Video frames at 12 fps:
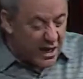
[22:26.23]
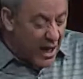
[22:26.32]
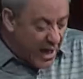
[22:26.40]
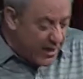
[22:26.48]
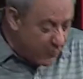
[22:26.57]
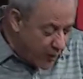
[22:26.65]
and
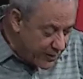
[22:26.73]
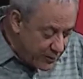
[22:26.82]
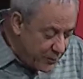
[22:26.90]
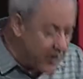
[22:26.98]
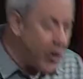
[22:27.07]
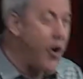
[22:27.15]
they wanted to
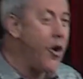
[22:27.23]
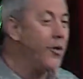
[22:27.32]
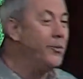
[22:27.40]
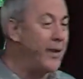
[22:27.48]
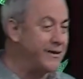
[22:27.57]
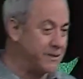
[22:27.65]
be
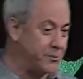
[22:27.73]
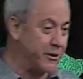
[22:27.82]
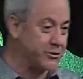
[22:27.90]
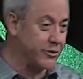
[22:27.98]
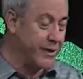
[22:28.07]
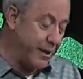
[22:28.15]
called by
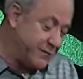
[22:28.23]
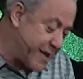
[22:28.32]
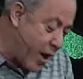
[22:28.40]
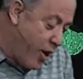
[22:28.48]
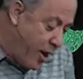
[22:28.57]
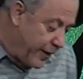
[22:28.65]
special names.
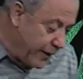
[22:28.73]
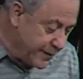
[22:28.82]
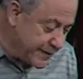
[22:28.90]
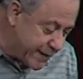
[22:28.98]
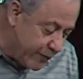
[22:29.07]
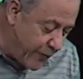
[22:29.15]
Now, now
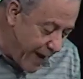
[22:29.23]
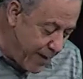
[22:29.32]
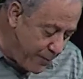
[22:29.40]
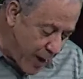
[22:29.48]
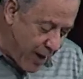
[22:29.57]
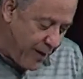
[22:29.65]
listen,
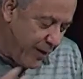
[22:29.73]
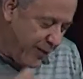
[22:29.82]
rabbi,